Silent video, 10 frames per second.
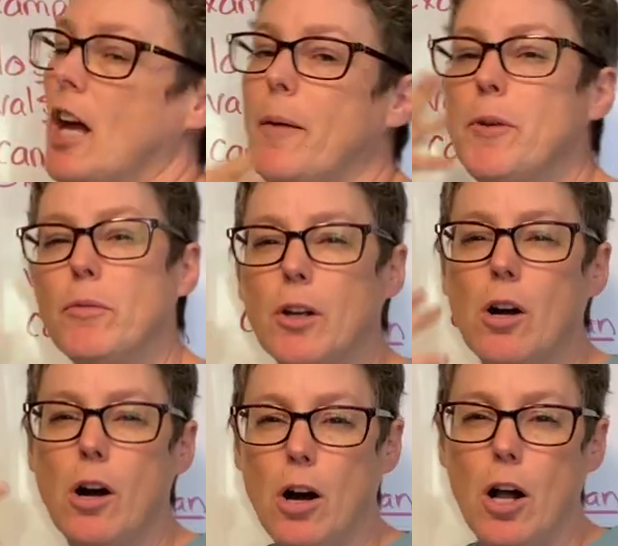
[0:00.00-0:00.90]
help you
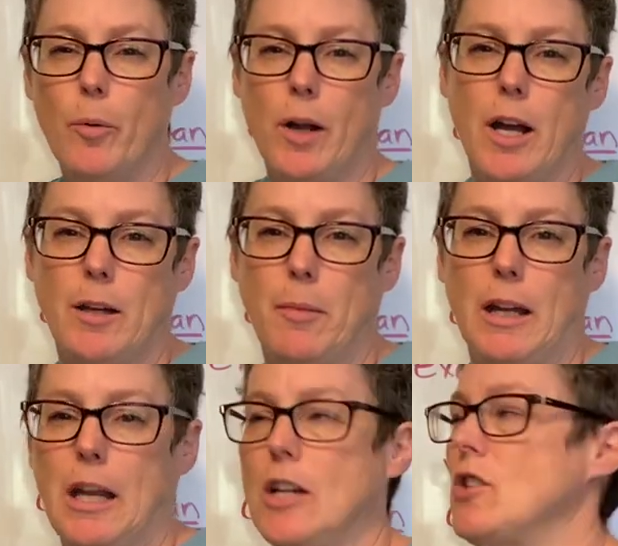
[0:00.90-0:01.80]
recall what kind of
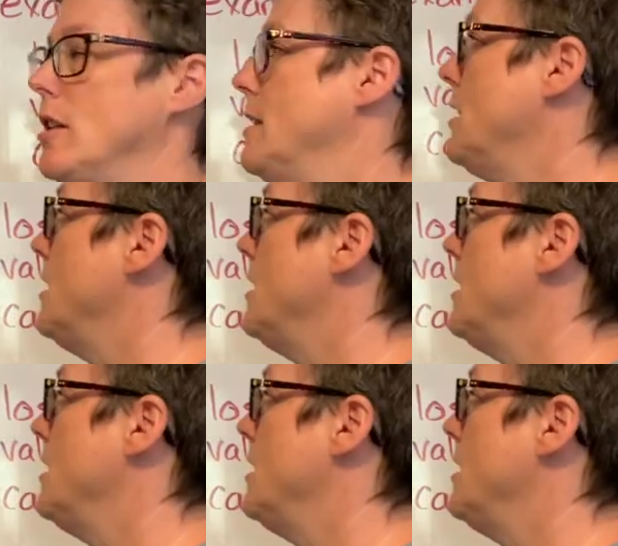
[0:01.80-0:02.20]
medication this